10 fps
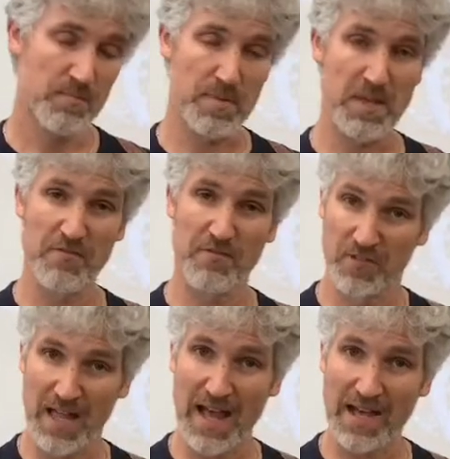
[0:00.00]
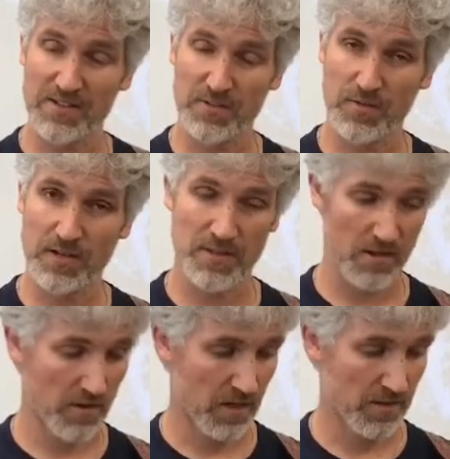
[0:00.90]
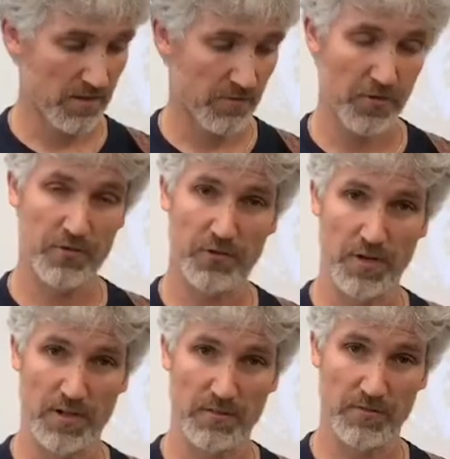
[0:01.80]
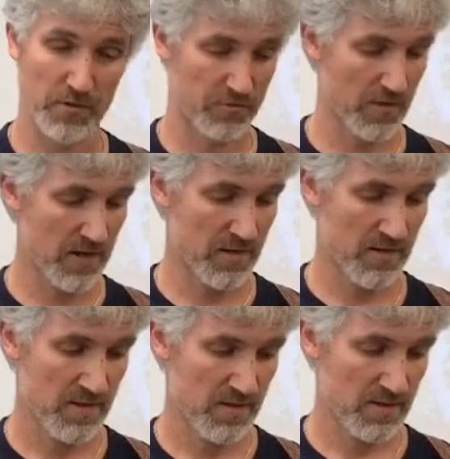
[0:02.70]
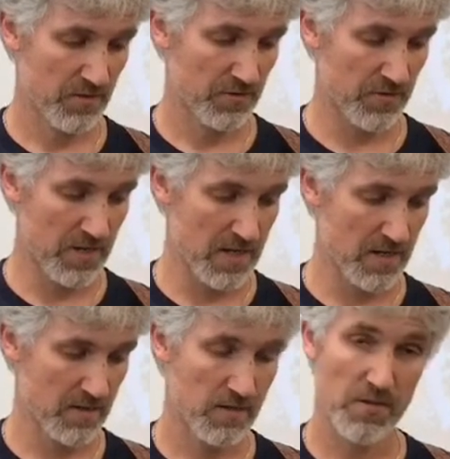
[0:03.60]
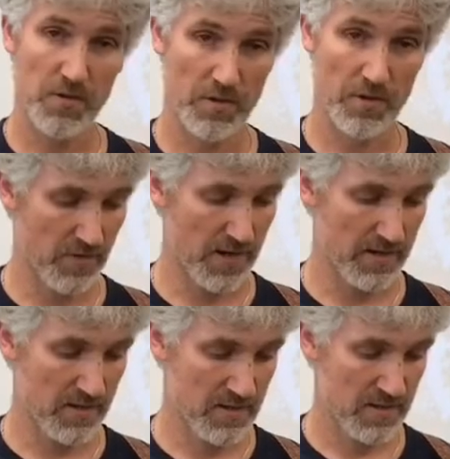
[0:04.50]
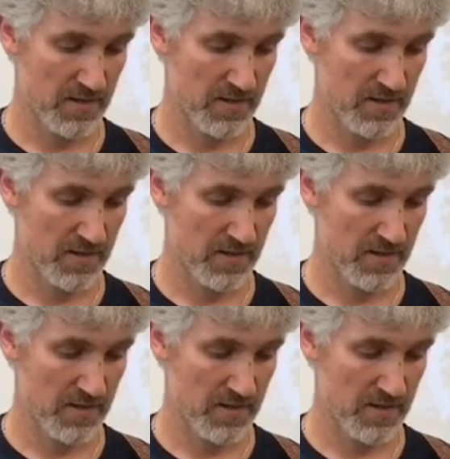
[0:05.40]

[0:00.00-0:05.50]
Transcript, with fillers: B flat right there on the first string, first fret, C, third fret,